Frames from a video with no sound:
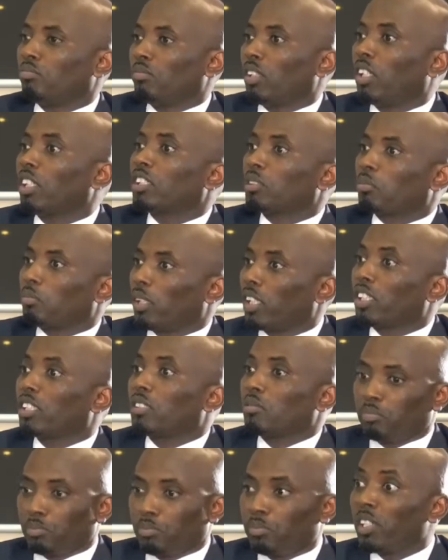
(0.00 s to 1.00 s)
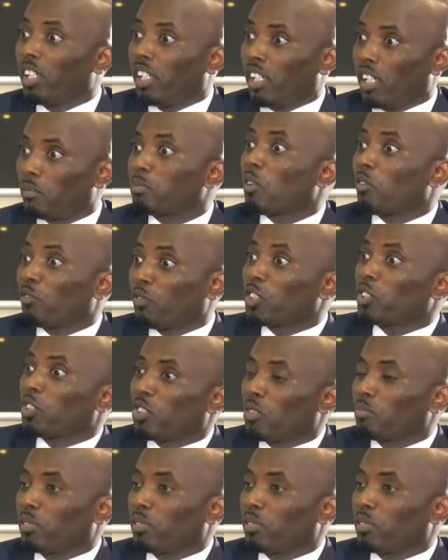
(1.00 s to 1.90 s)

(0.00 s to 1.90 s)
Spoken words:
expert, like a player, professional